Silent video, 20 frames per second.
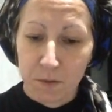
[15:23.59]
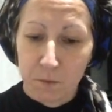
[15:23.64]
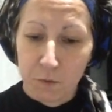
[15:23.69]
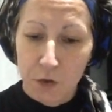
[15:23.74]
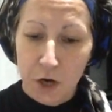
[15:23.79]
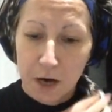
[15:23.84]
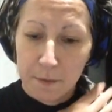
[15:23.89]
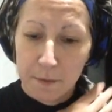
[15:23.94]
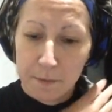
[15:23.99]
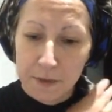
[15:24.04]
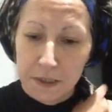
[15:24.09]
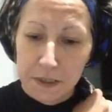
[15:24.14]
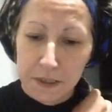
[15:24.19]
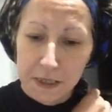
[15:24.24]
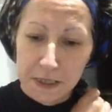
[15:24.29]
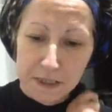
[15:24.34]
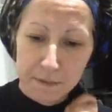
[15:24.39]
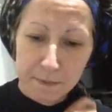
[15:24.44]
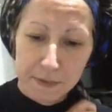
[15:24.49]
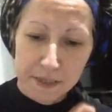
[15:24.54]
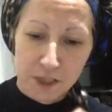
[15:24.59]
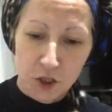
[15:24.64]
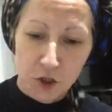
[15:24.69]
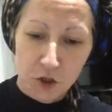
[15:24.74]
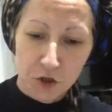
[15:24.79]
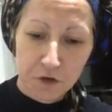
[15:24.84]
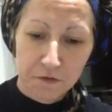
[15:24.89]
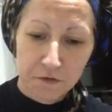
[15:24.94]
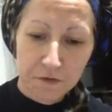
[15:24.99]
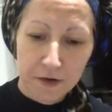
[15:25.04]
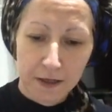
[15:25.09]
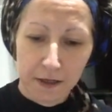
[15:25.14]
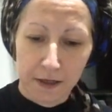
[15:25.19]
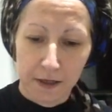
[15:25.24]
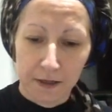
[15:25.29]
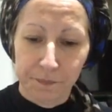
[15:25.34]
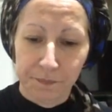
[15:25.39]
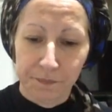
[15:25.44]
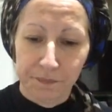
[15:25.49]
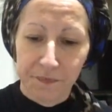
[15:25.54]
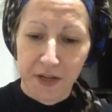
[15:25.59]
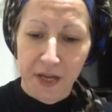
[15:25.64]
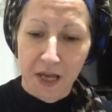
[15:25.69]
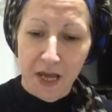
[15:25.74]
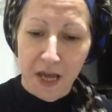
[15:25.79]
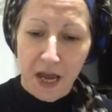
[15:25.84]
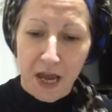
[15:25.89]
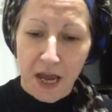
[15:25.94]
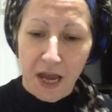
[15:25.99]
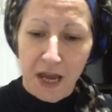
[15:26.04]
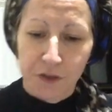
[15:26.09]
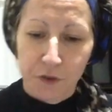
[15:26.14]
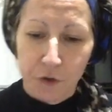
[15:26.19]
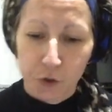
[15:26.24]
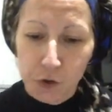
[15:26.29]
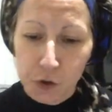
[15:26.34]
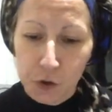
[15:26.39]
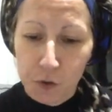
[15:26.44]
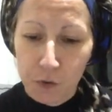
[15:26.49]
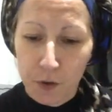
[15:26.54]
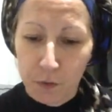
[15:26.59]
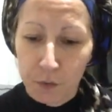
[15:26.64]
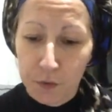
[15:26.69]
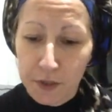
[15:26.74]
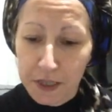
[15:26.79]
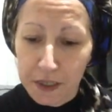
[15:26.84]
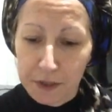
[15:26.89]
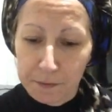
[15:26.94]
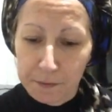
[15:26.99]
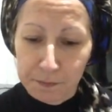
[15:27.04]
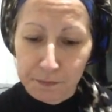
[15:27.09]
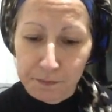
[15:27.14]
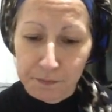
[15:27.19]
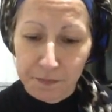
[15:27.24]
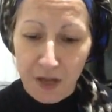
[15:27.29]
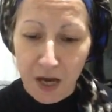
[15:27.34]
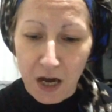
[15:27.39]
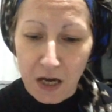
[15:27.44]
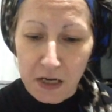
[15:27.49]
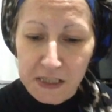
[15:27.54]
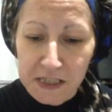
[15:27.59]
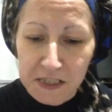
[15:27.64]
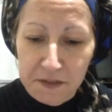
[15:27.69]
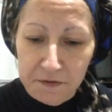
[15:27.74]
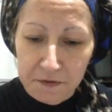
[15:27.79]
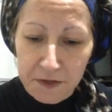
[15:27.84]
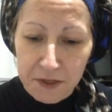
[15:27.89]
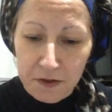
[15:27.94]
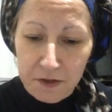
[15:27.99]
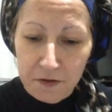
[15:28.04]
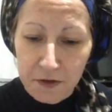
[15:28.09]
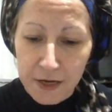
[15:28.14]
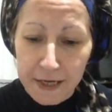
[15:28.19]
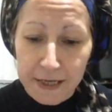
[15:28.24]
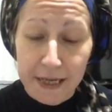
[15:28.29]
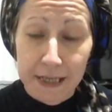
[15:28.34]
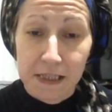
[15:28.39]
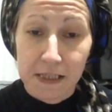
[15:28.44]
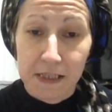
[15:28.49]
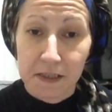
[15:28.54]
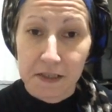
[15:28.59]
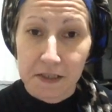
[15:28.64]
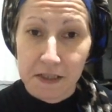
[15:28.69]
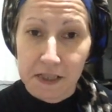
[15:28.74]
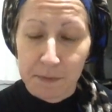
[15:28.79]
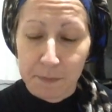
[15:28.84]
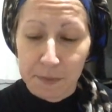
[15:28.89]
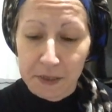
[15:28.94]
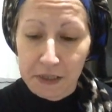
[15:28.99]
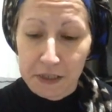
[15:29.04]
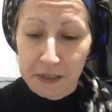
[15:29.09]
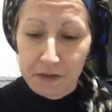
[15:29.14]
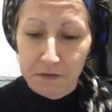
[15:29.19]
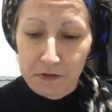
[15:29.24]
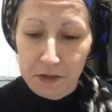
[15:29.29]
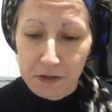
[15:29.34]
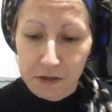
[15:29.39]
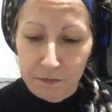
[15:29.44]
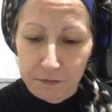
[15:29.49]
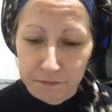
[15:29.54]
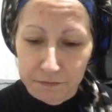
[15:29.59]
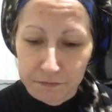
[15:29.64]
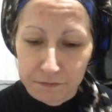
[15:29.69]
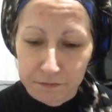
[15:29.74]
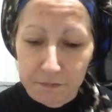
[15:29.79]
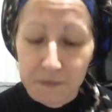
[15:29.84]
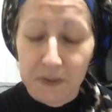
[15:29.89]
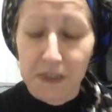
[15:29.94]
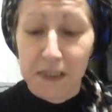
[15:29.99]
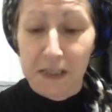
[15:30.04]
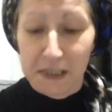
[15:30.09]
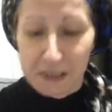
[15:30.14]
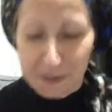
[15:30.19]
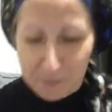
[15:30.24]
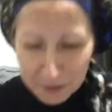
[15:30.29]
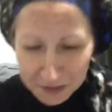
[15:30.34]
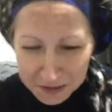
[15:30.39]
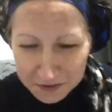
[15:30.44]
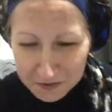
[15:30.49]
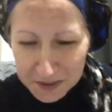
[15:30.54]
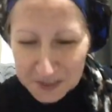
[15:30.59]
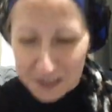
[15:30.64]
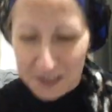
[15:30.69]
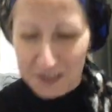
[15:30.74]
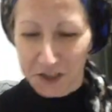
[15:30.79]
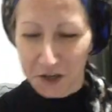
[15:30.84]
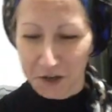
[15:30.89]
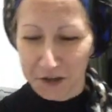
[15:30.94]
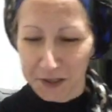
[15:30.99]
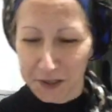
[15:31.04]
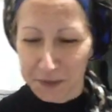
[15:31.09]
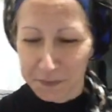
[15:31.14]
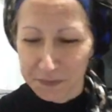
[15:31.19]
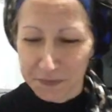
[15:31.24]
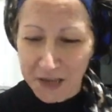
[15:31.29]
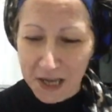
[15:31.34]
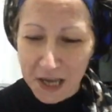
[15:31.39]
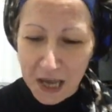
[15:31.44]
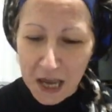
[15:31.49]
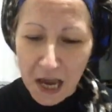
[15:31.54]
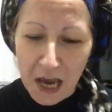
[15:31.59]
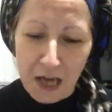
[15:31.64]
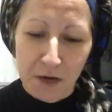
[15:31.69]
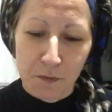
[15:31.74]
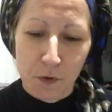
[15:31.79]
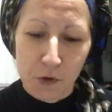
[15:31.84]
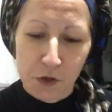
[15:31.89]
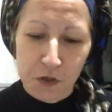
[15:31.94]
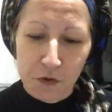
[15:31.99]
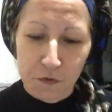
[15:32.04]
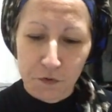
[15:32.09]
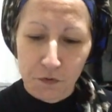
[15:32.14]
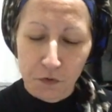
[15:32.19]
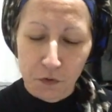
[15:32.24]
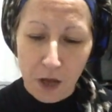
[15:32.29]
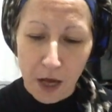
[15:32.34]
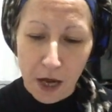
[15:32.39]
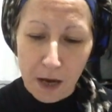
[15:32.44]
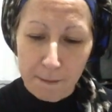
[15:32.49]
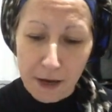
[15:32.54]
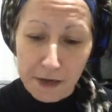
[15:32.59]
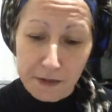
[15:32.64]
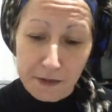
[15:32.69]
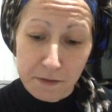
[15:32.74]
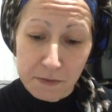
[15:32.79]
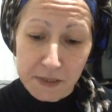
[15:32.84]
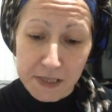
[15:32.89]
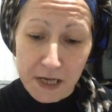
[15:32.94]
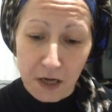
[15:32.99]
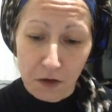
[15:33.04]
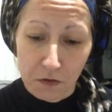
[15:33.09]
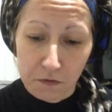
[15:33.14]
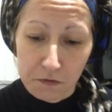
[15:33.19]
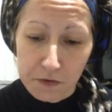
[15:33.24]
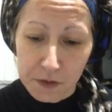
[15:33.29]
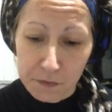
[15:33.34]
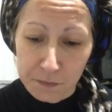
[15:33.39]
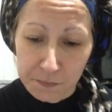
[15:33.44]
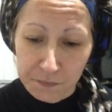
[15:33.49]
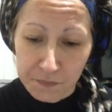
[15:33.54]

Muhammad is the messenger of Allah, and those who are with him are severe against disbelievers, and merciful among themselves.